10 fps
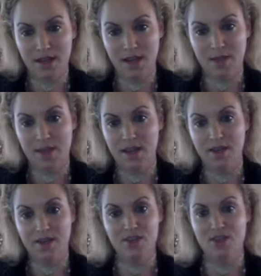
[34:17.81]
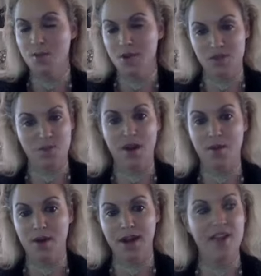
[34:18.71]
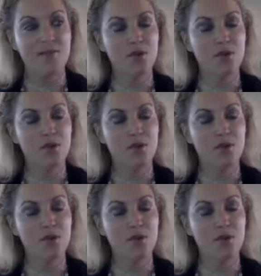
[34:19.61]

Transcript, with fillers: I mean, there's so much more I want. I have